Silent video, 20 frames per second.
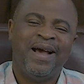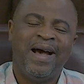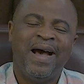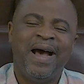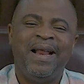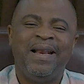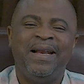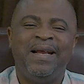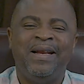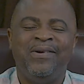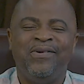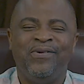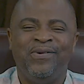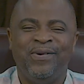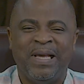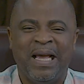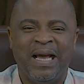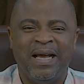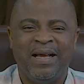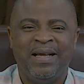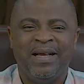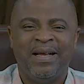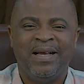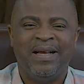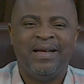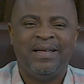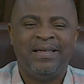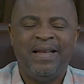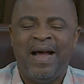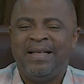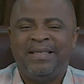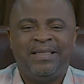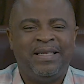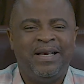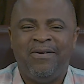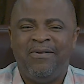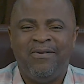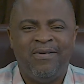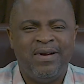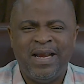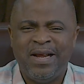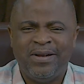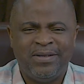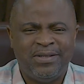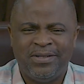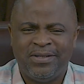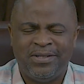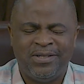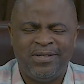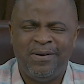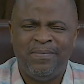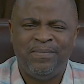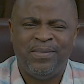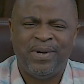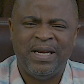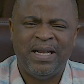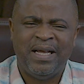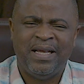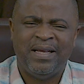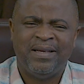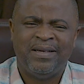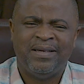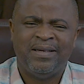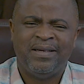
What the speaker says: Hallelujah. That's a good news to somebody.